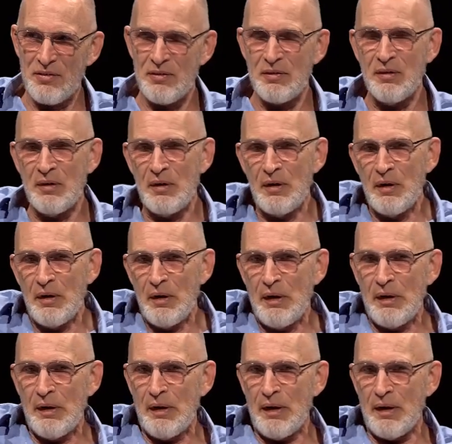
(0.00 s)
And
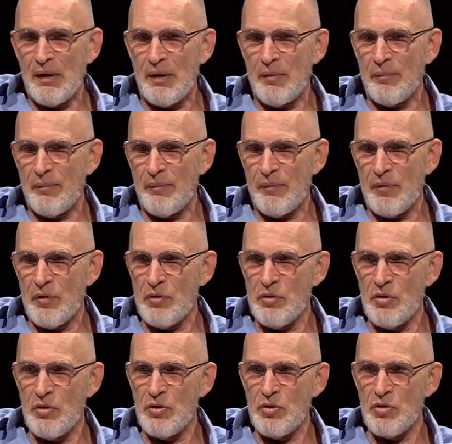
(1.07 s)
those
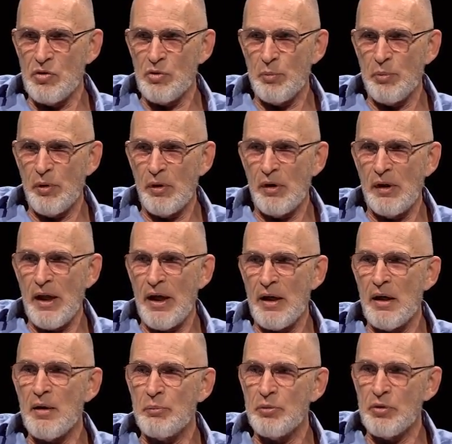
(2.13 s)
units used to pull a lot of
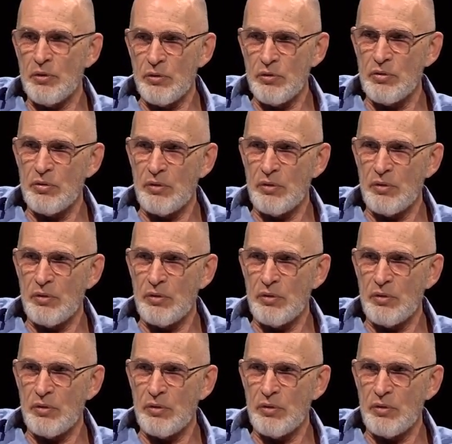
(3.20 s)
hip shoots.